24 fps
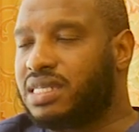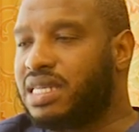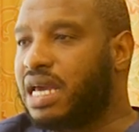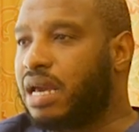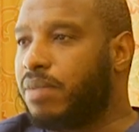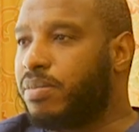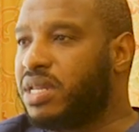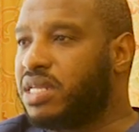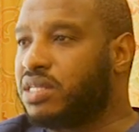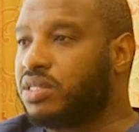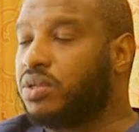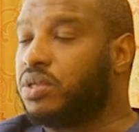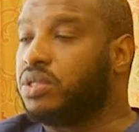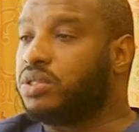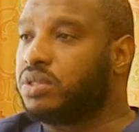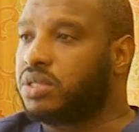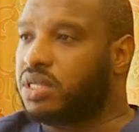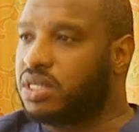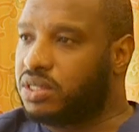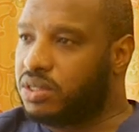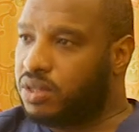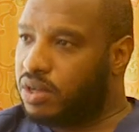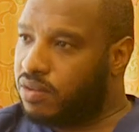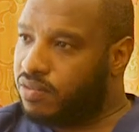diabetes going to
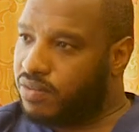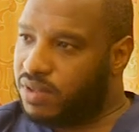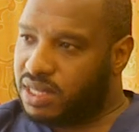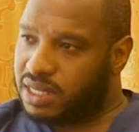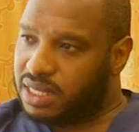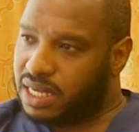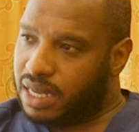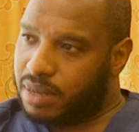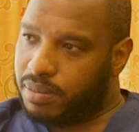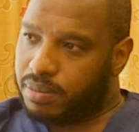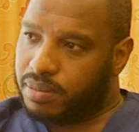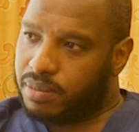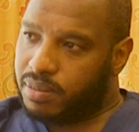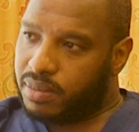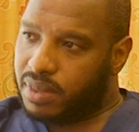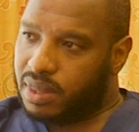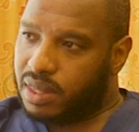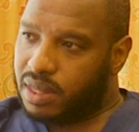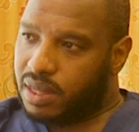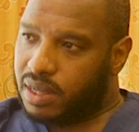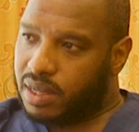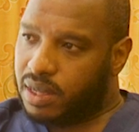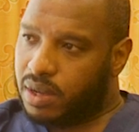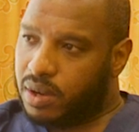resolve with time,
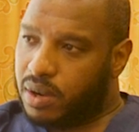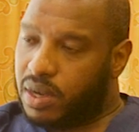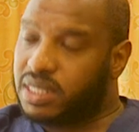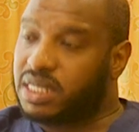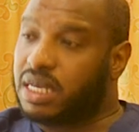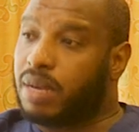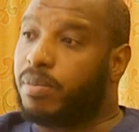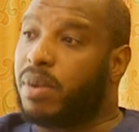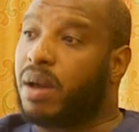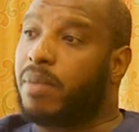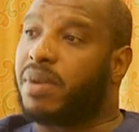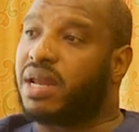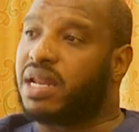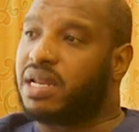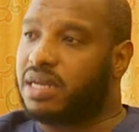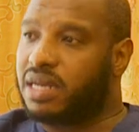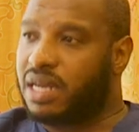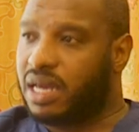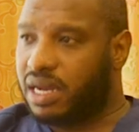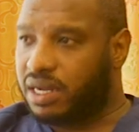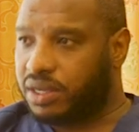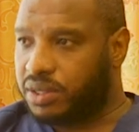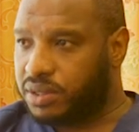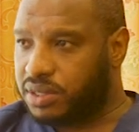or it's a permanent
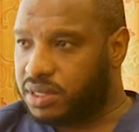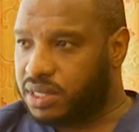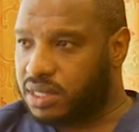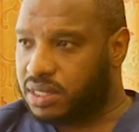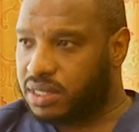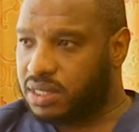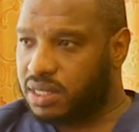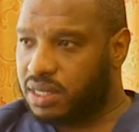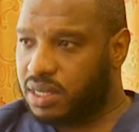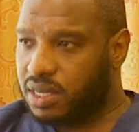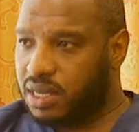diagnosis?